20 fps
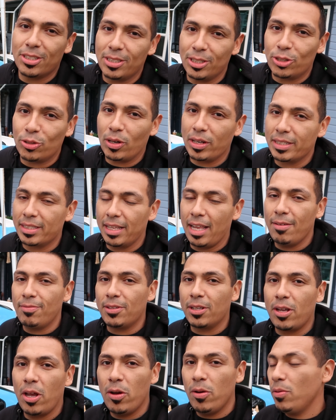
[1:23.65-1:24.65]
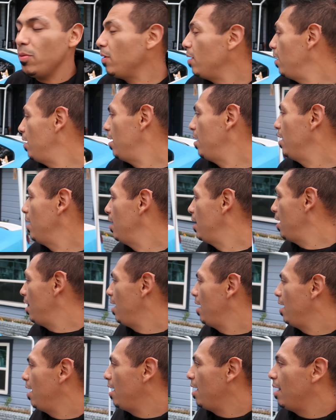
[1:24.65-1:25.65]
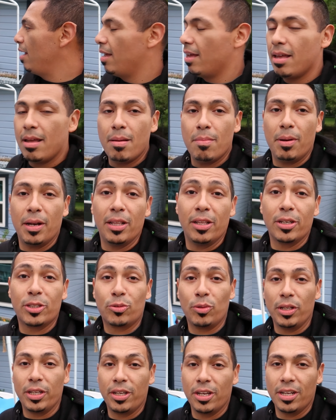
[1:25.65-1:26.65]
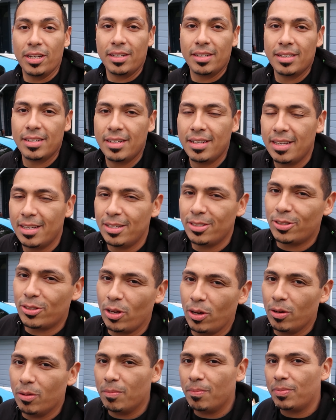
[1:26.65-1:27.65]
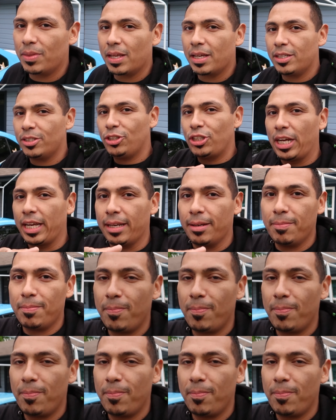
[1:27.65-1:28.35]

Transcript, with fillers: Just the trunks left to go but it looks really good. So check it.